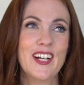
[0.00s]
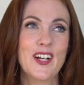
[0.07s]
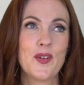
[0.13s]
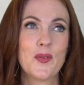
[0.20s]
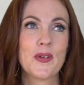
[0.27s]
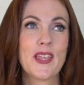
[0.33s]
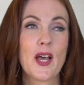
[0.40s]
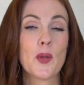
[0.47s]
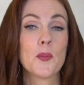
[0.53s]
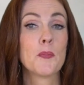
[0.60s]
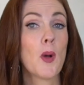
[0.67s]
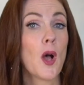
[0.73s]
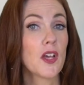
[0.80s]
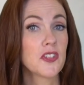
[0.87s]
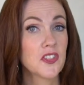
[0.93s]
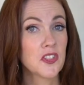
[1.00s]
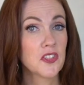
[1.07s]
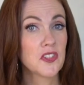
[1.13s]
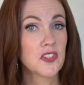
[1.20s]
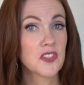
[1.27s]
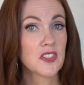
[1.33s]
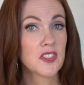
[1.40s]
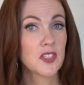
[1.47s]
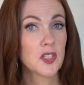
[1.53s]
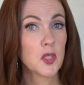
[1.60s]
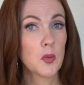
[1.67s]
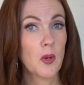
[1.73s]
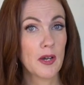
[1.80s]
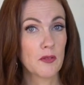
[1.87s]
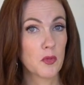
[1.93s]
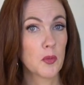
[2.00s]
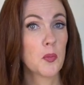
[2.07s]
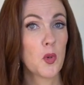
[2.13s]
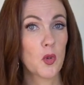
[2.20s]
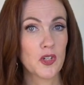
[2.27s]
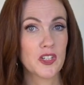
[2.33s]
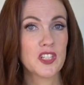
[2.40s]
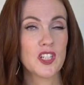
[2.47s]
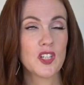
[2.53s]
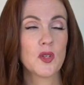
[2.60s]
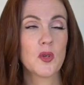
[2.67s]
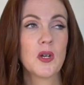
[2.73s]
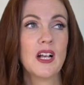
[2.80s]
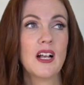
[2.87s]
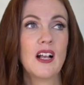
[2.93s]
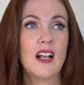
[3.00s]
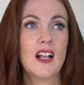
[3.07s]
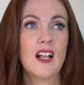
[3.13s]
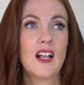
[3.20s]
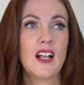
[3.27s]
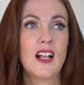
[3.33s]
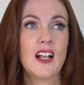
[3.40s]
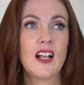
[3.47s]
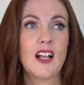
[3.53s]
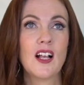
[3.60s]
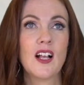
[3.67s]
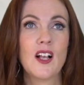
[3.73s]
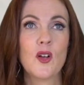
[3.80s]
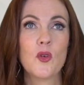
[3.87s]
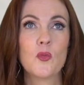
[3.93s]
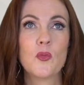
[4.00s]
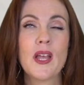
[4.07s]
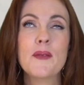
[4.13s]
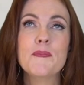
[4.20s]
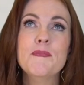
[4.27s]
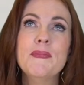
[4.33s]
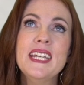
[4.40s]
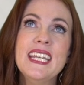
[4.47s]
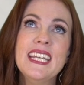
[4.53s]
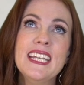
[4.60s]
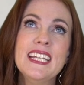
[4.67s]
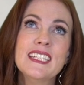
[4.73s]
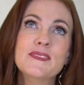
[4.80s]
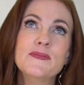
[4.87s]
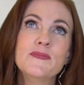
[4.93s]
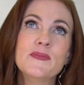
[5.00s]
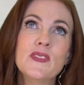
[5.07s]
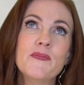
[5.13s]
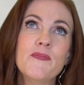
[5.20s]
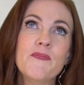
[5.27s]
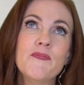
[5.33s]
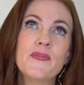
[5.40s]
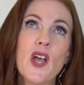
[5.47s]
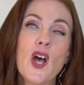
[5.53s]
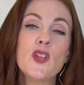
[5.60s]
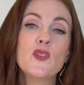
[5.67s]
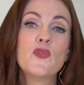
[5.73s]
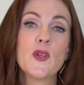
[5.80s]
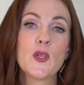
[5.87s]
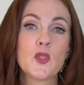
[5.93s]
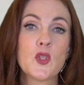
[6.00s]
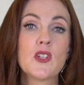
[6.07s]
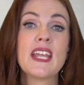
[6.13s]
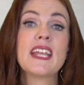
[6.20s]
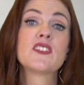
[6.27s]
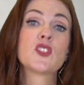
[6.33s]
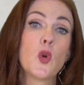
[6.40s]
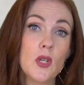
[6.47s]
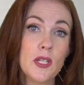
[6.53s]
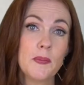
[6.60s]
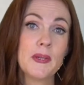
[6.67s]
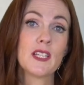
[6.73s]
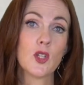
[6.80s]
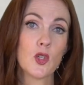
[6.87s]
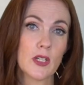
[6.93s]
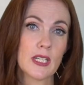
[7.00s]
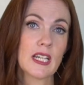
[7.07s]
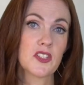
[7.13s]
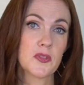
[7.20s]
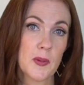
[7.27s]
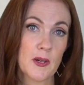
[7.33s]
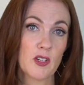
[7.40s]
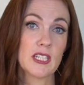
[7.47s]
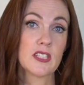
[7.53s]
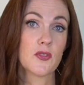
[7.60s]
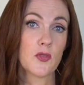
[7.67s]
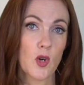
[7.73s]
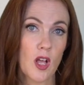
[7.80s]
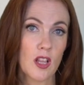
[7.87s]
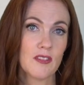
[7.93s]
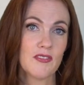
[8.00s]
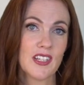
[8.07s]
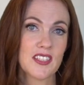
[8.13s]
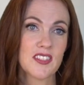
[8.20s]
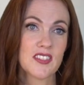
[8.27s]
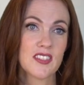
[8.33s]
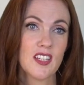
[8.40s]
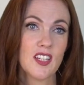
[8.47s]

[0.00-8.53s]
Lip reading: without bosses who I report to, me unfiltered, it's going to be a learning experience for all of us.